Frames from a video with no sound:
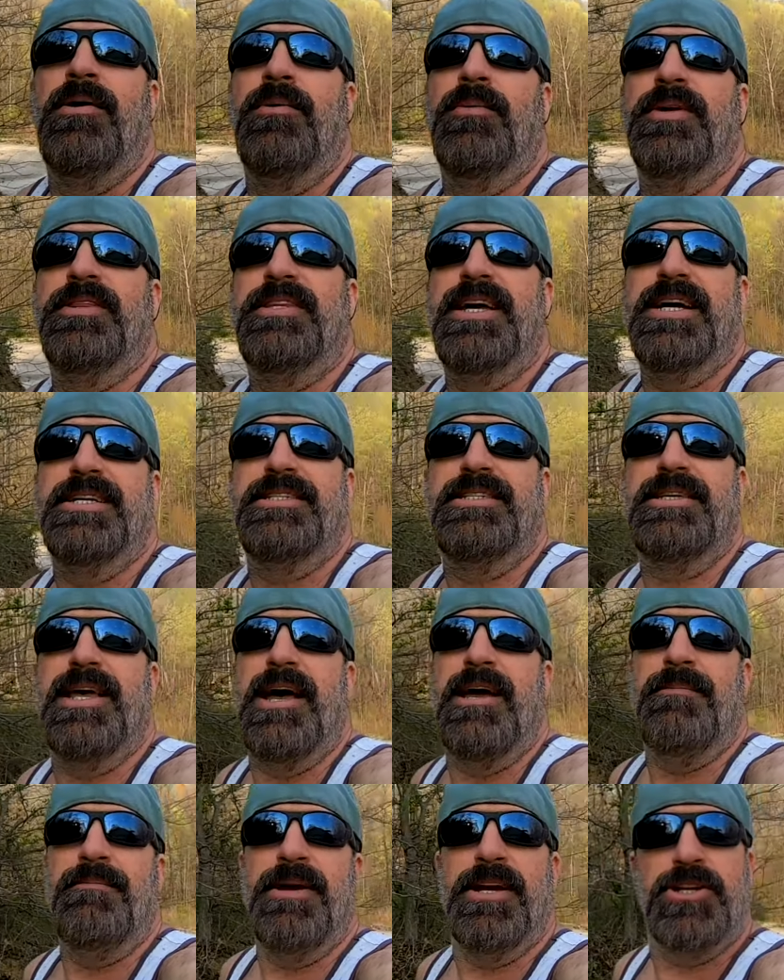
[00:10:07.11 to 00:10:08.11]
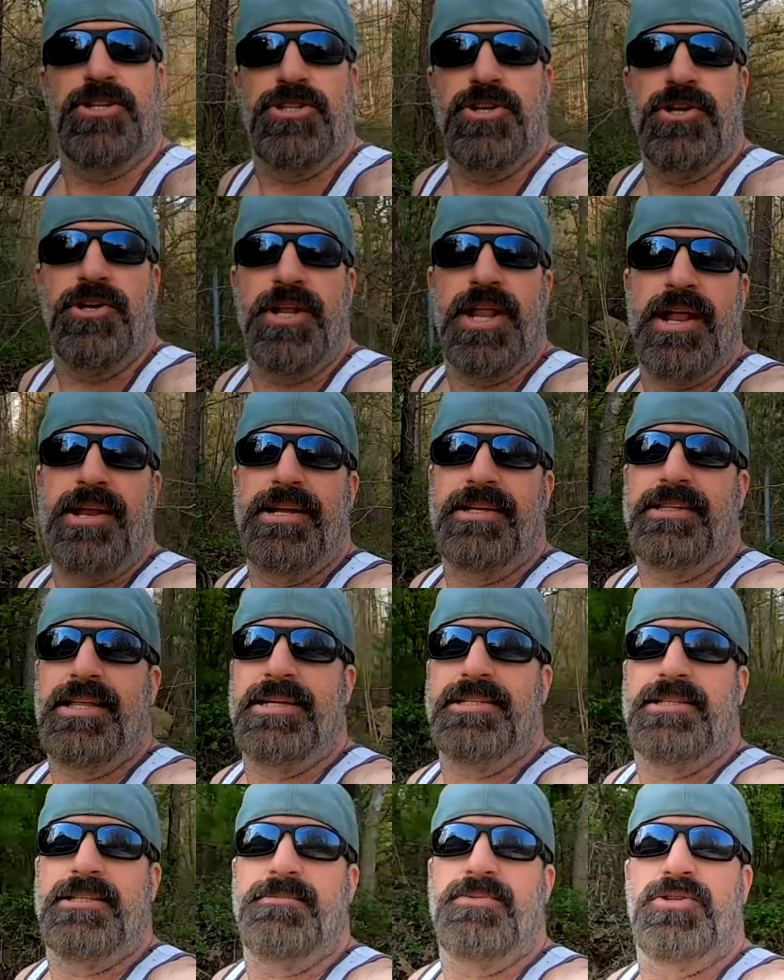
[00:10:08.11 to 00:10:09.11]
with that said, make sure you go down and hit
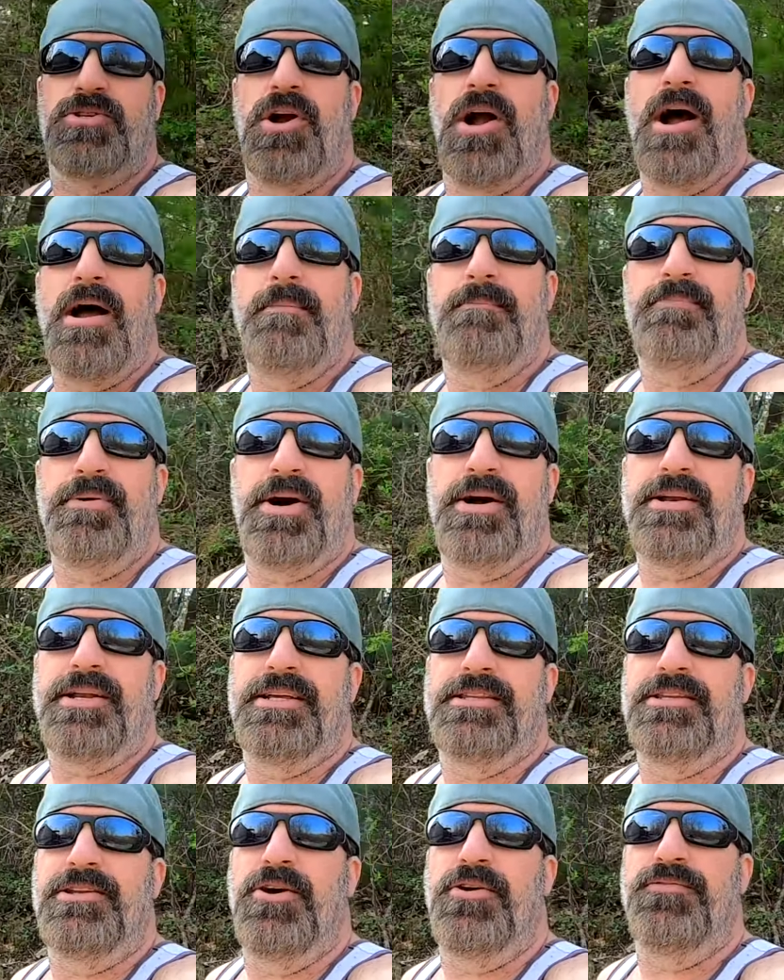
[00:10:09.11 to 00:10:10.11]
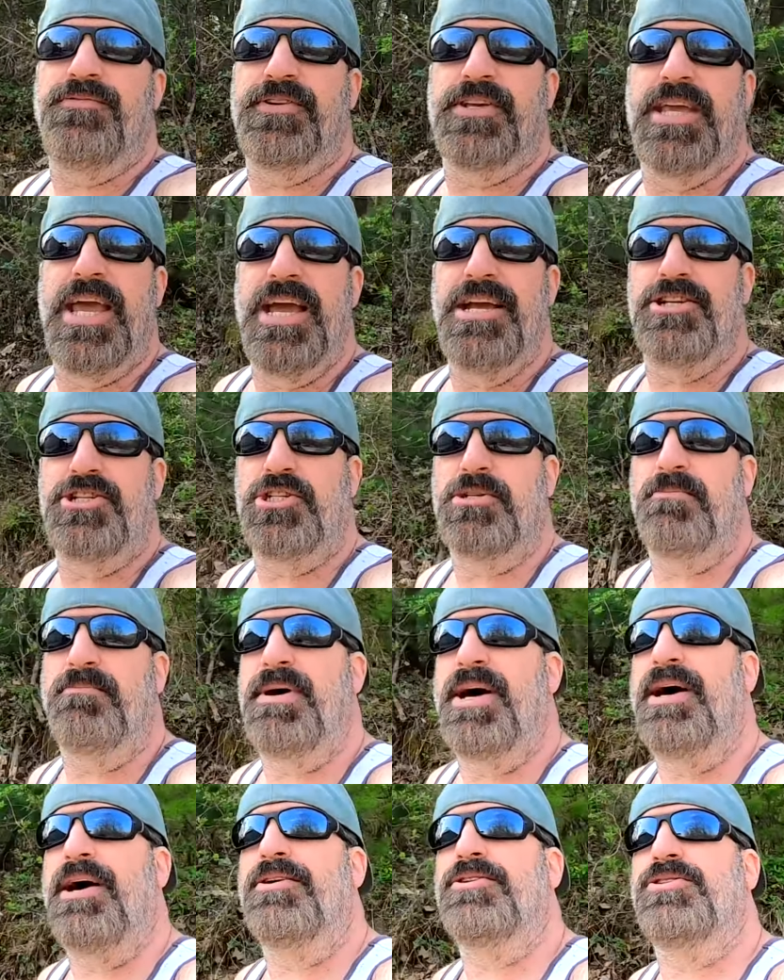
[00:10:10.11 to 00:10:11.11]
that subscribe button, hit the notification
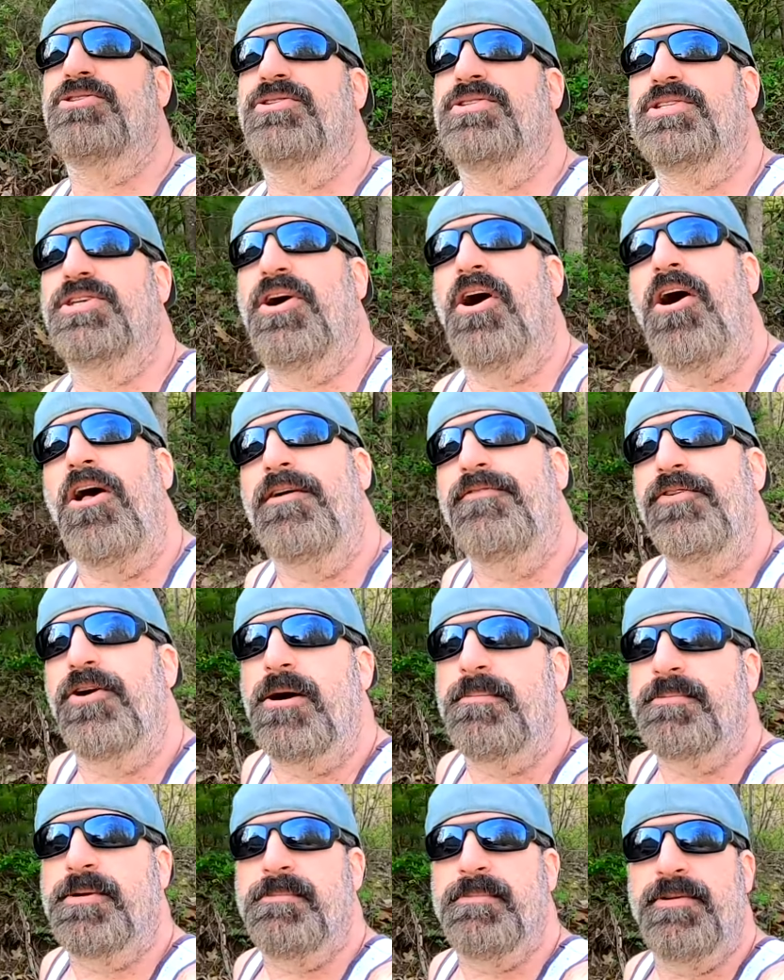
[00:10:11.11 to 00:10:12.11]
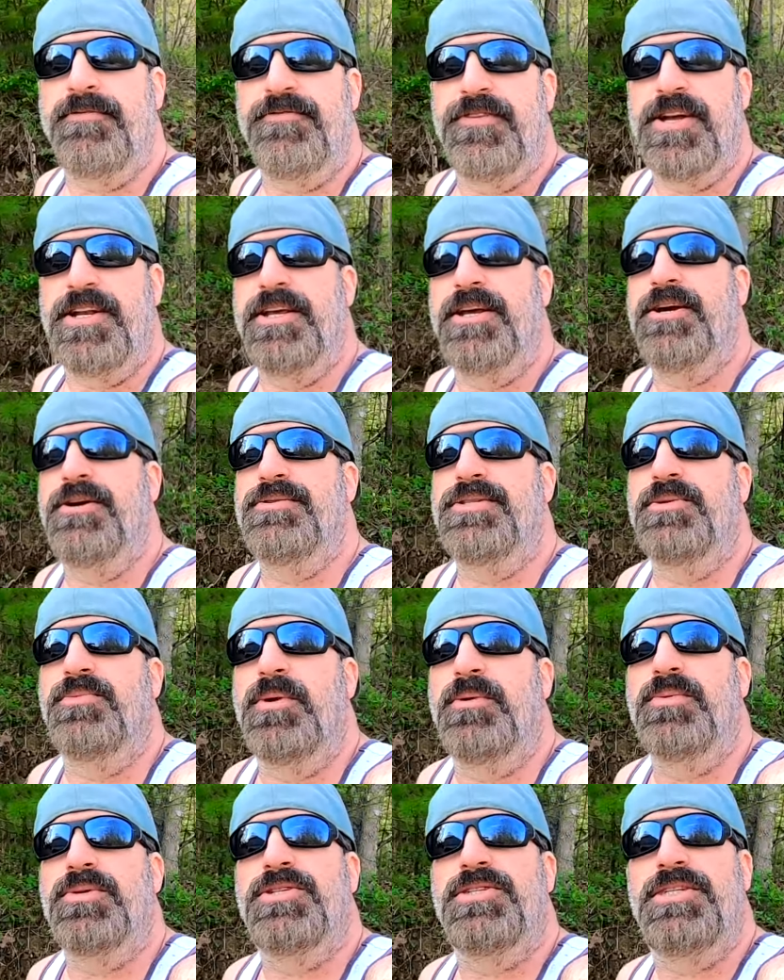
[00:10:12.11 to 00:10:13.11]
bell so you see all of our upcoming videos, and
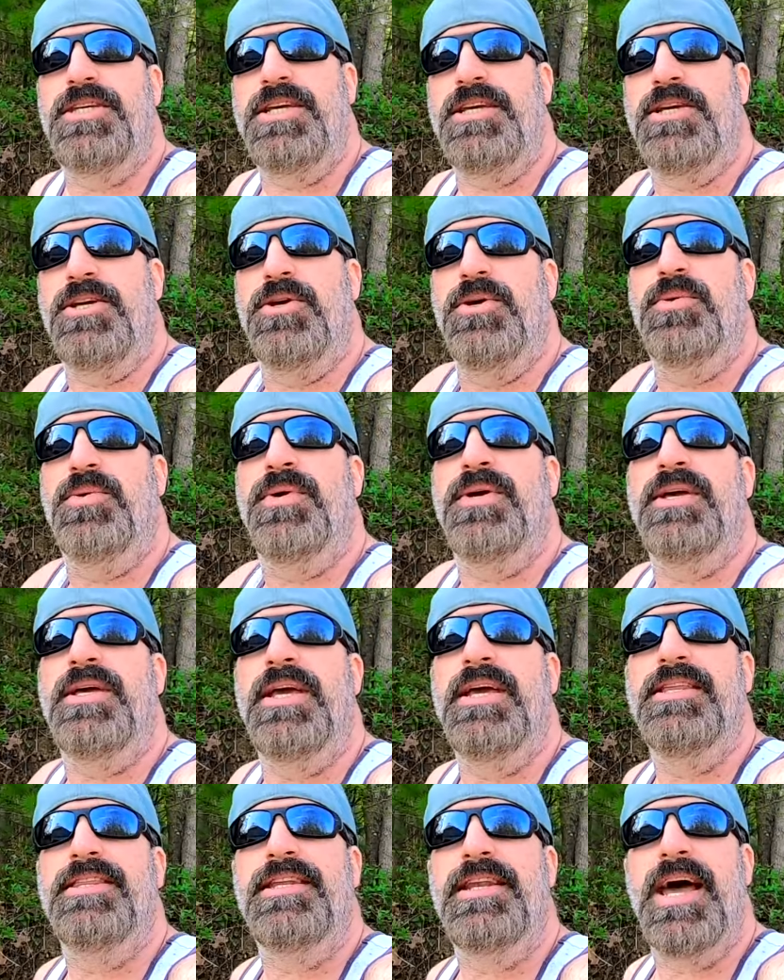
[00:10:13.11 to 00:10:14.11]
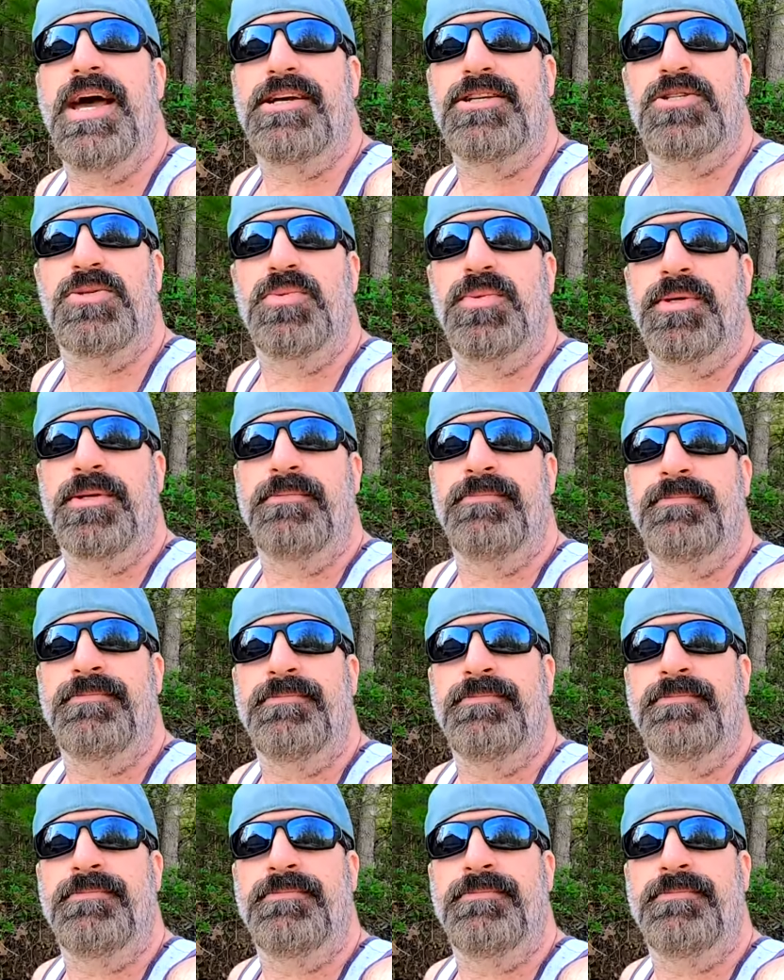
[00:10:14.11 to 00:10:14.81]
we will see you in the next one.